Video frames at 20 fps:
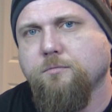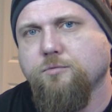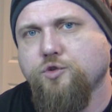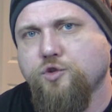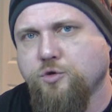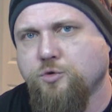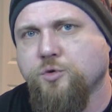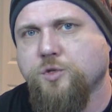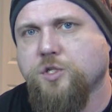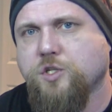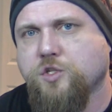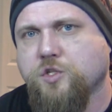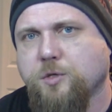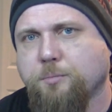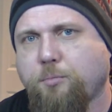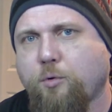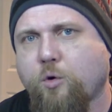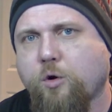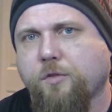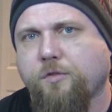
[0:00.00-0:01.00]
choose to
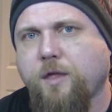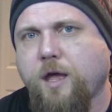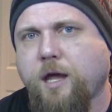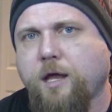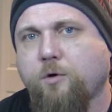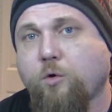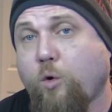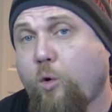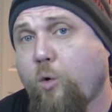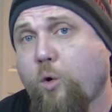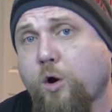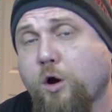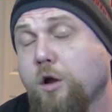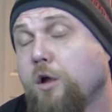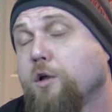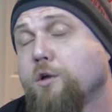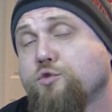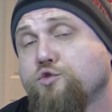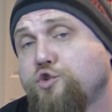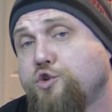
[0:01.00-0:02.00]
support that or
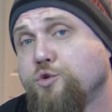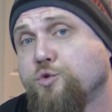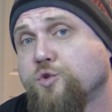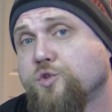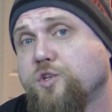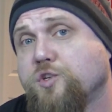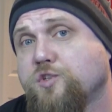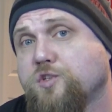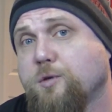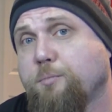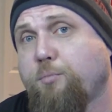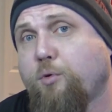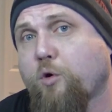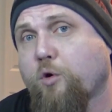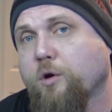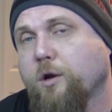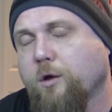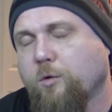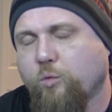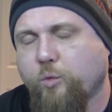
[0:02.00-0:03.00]
choose to
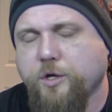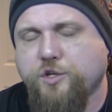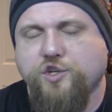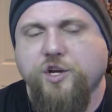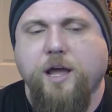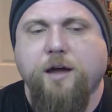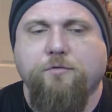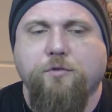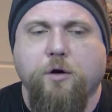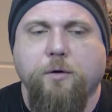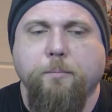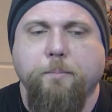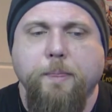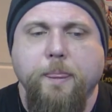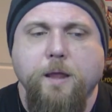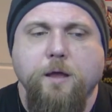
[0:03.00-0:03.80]
support it, whichever.